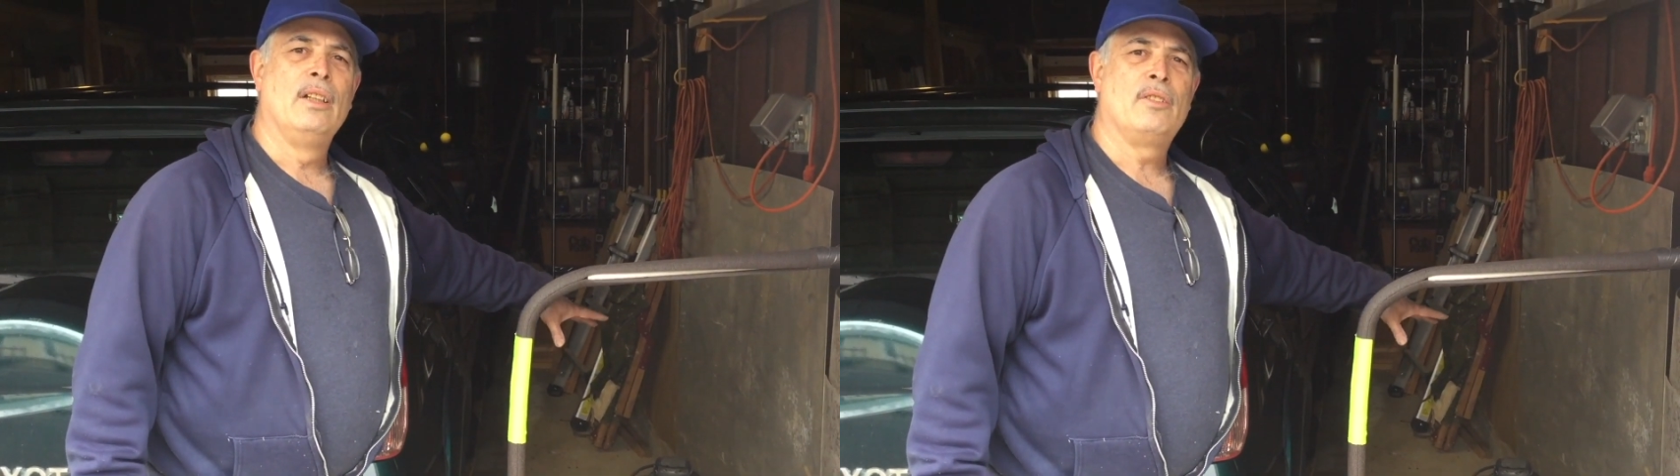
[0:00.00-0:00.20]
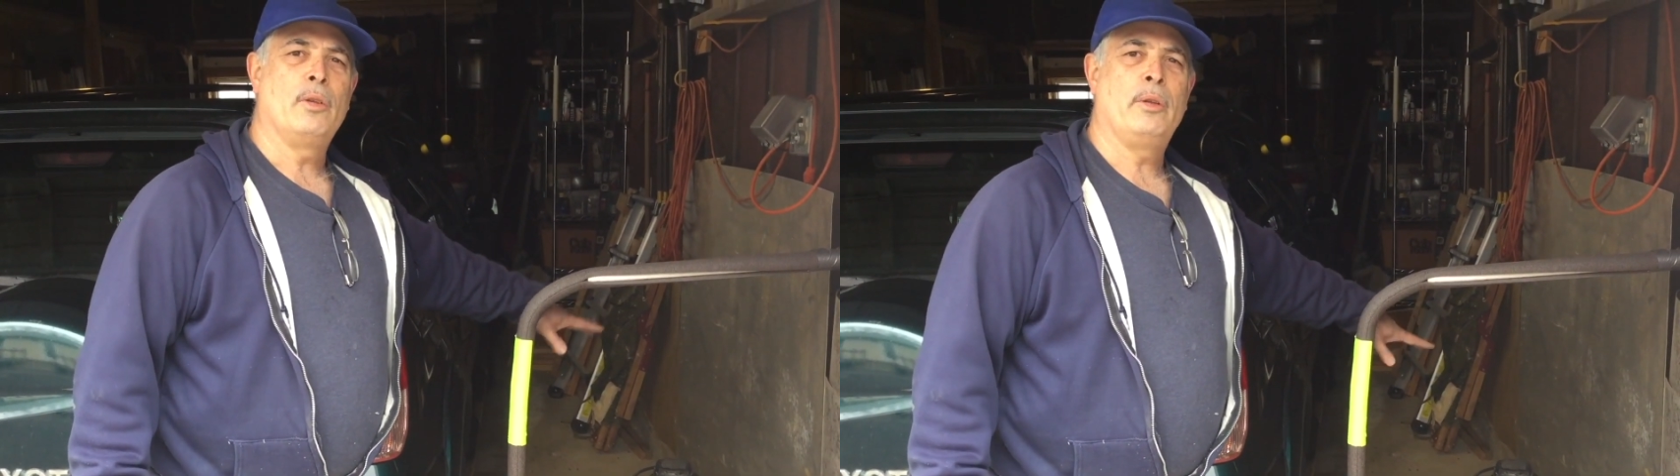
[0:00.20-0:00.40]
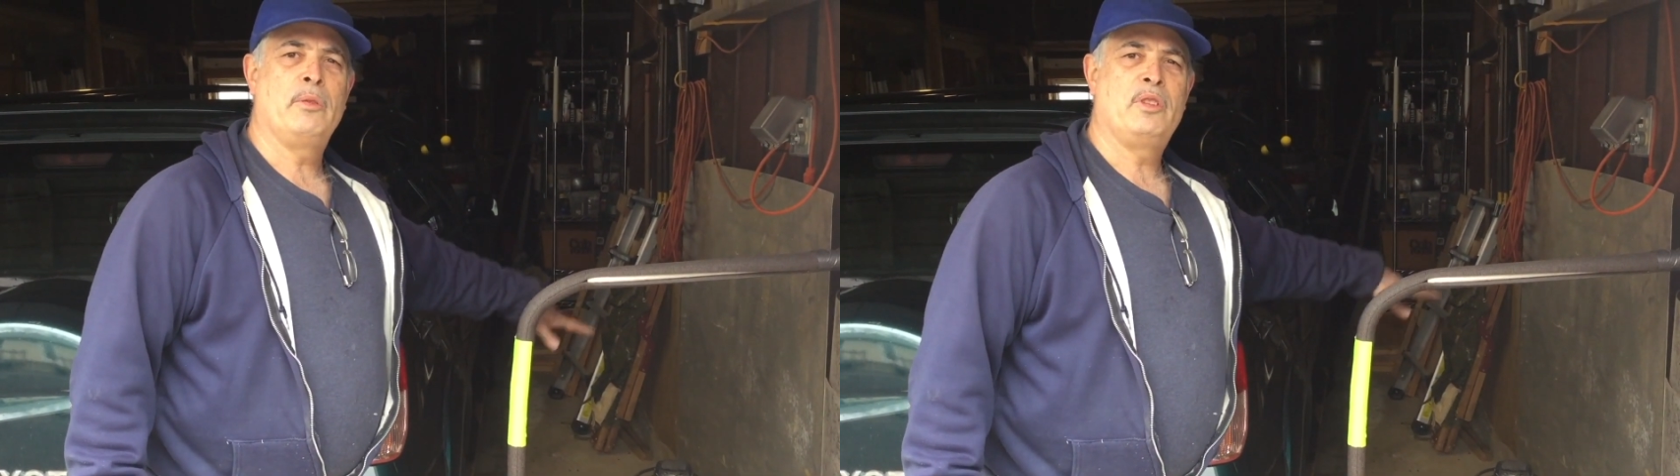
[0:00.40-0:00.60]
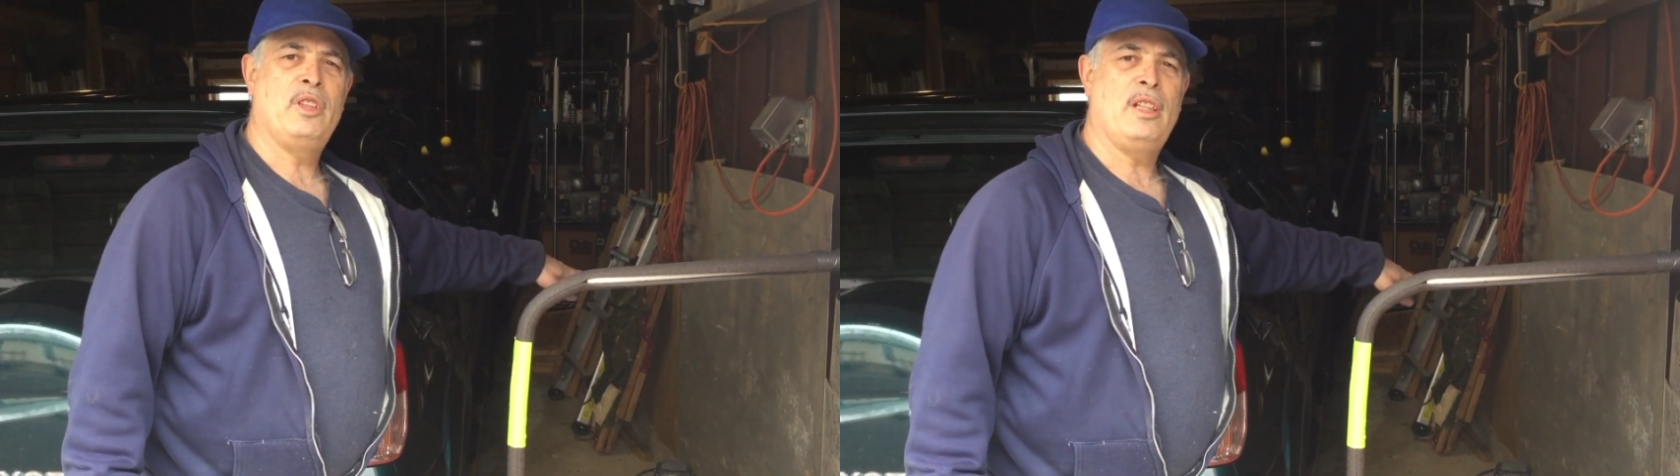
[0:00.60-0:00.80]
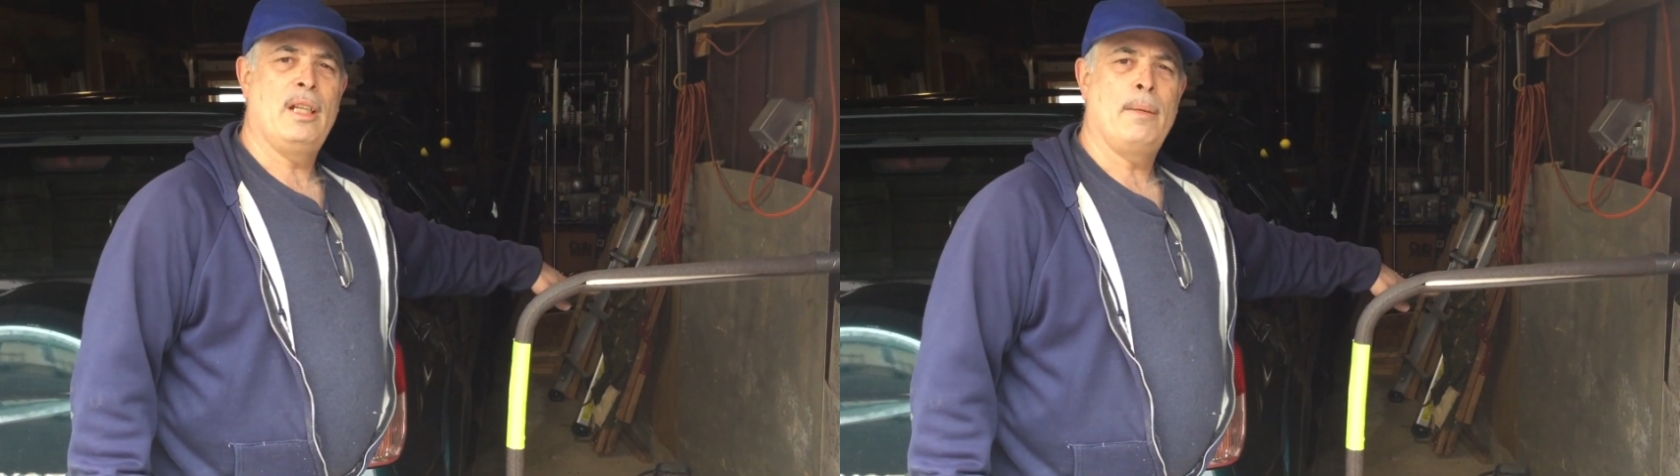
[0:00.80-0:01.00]
so it was
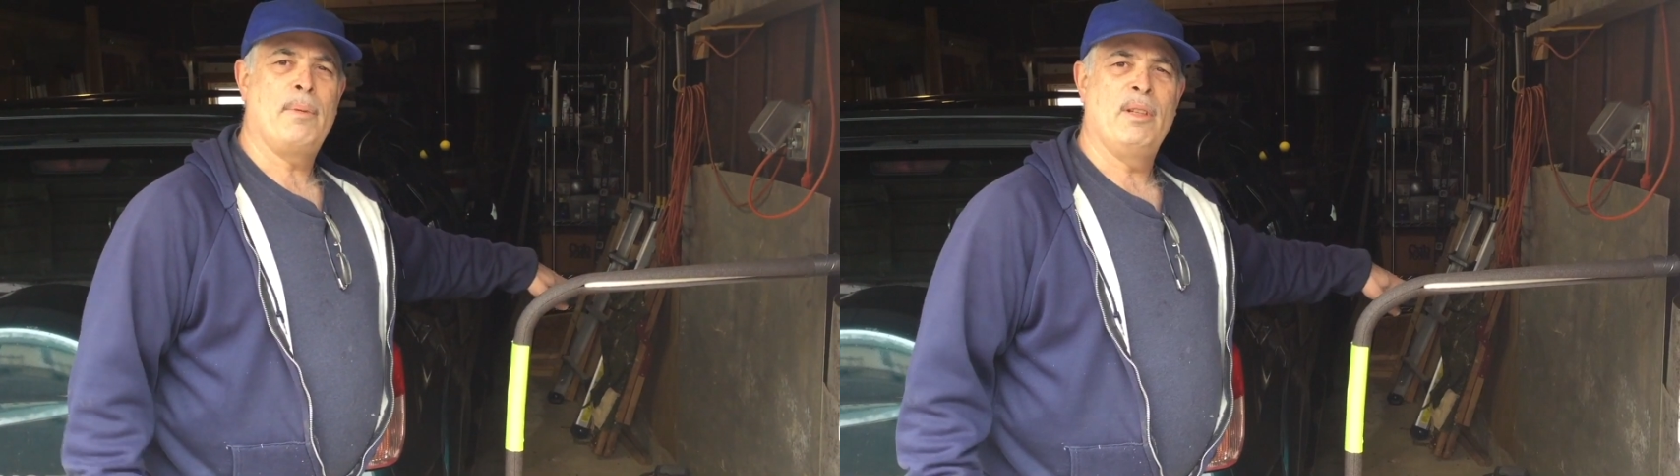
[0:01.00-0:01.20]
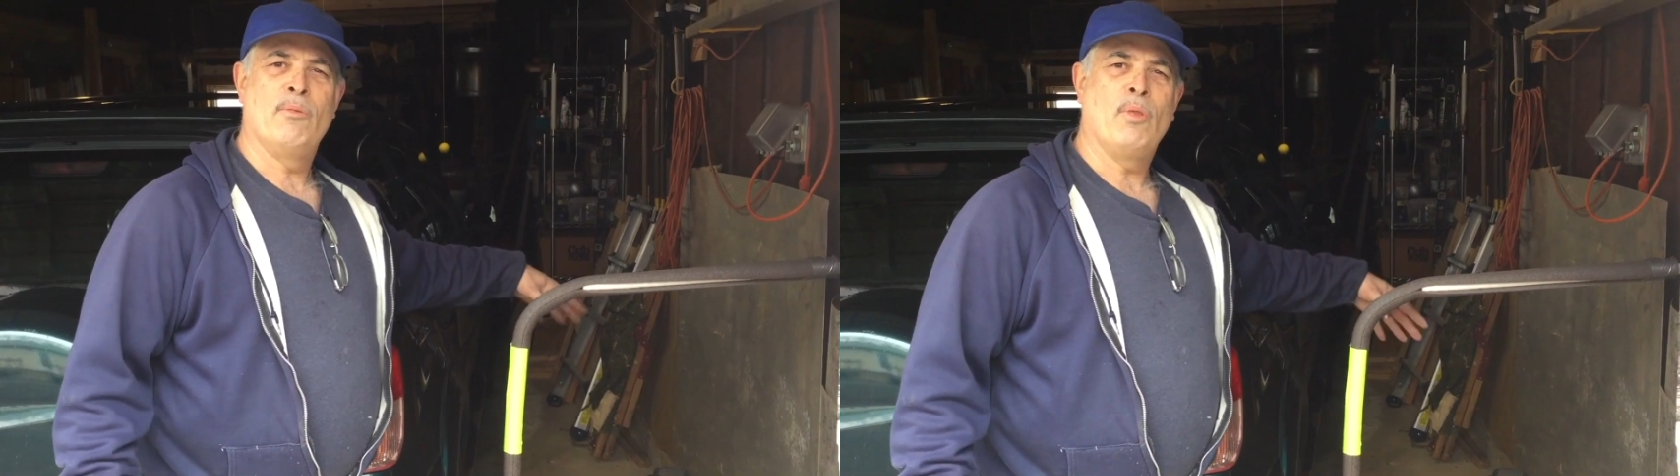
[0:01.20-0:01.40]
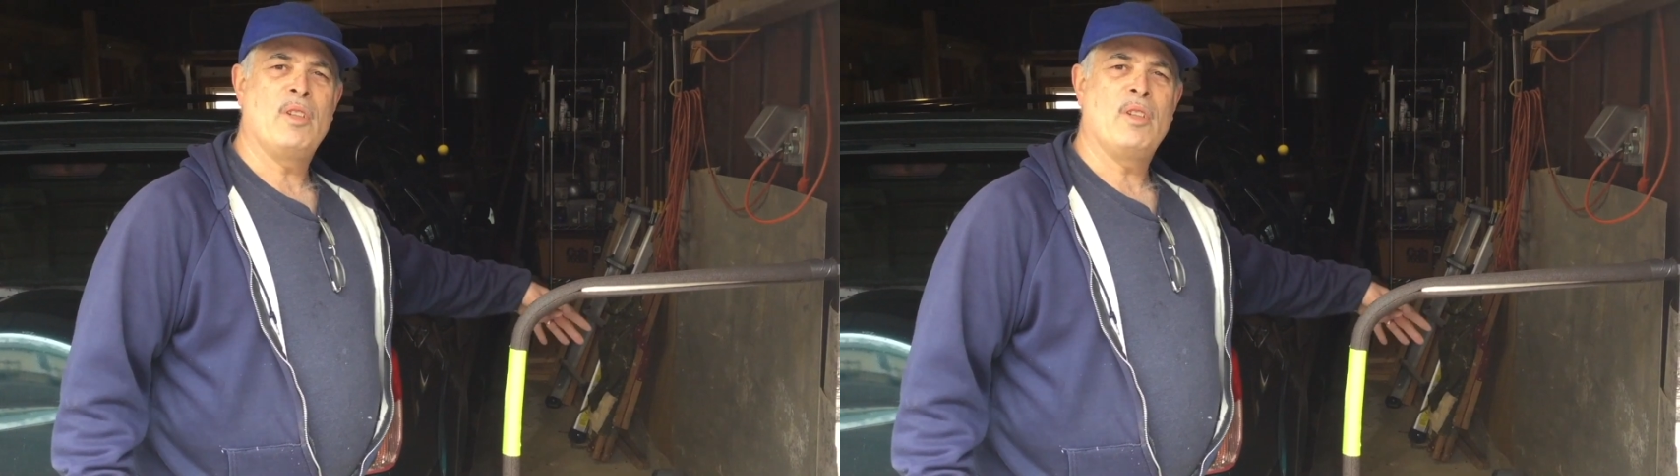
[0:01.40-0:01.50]
sitting up and